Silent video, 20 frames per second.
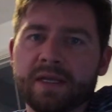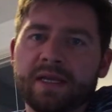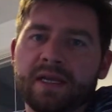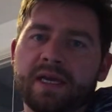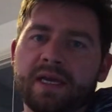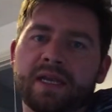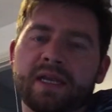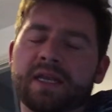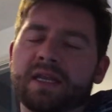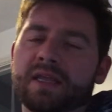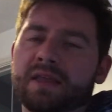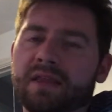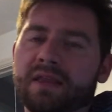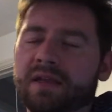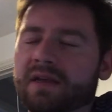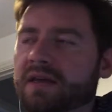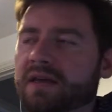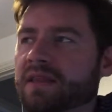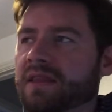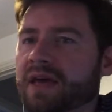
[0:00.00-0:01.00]
and anything
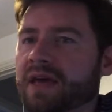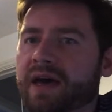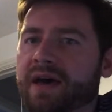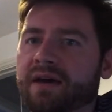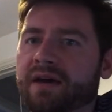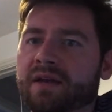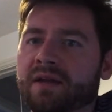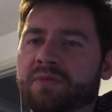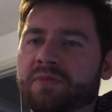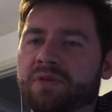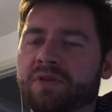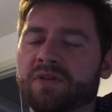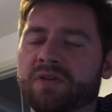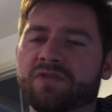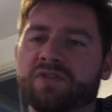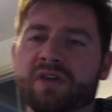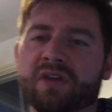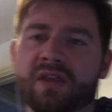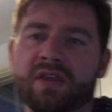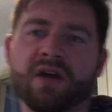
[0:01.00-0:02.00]
like that. I put
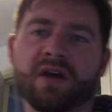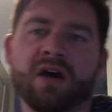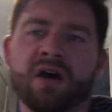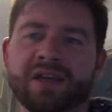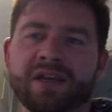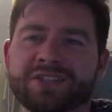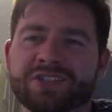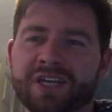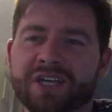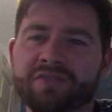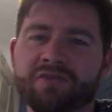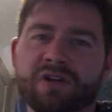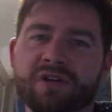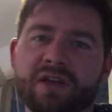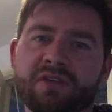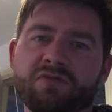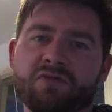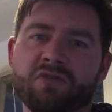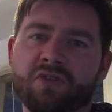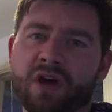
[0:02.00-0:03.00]
those together. I
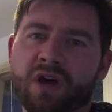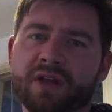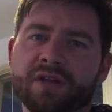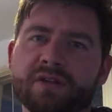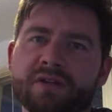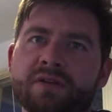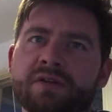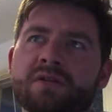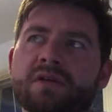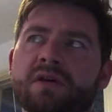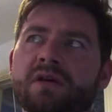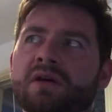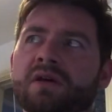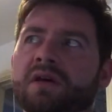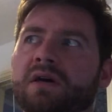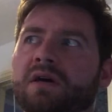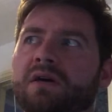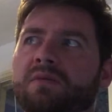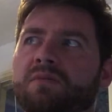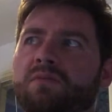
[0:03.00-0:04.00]
generally run
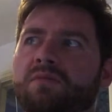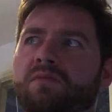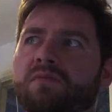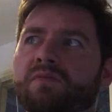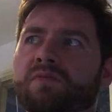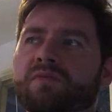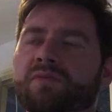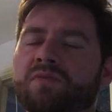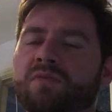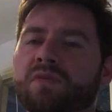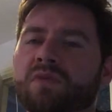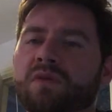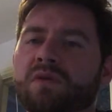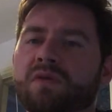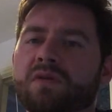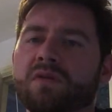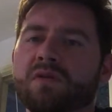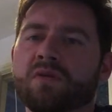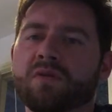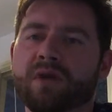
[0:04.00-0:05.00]

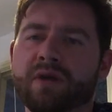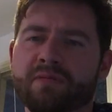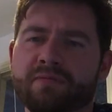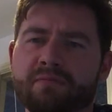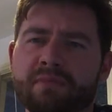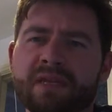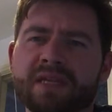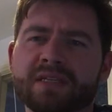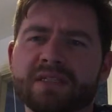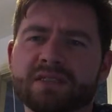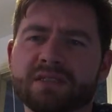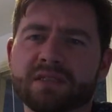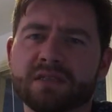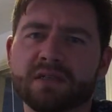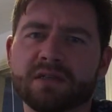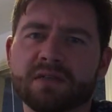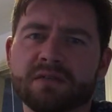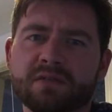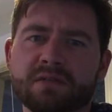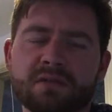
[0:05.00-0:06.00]
or
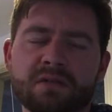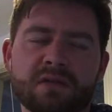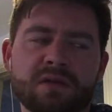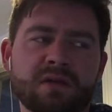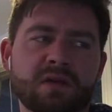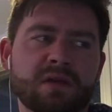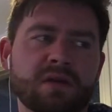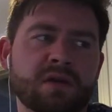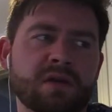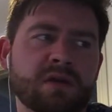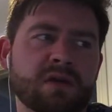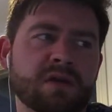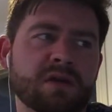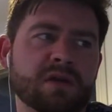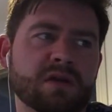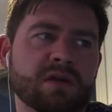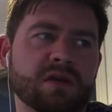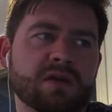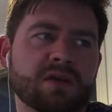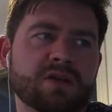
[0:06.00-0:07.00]
administer
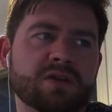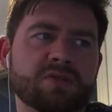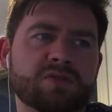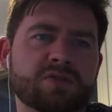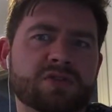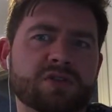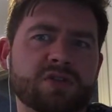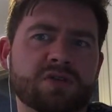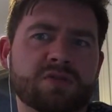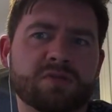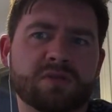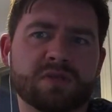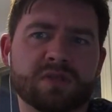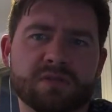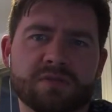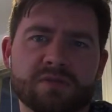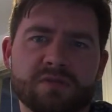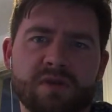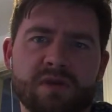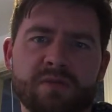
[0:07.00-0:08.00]
kind of YouTube in
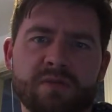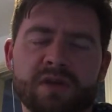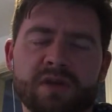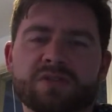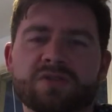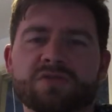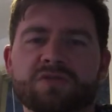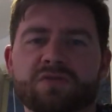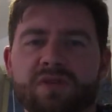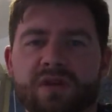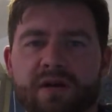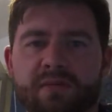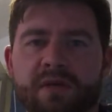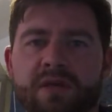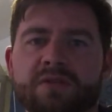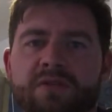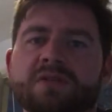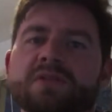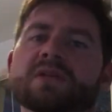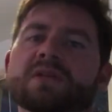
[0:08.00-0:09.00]
terms of like making sure the
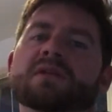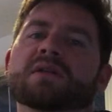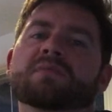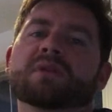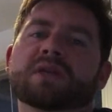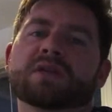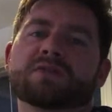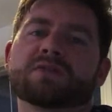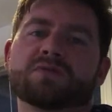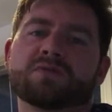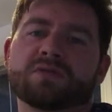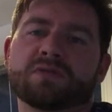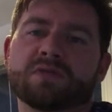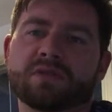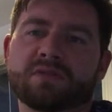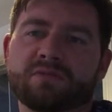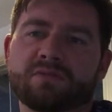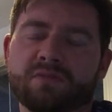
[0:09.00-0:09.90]
uploads are done, making sure the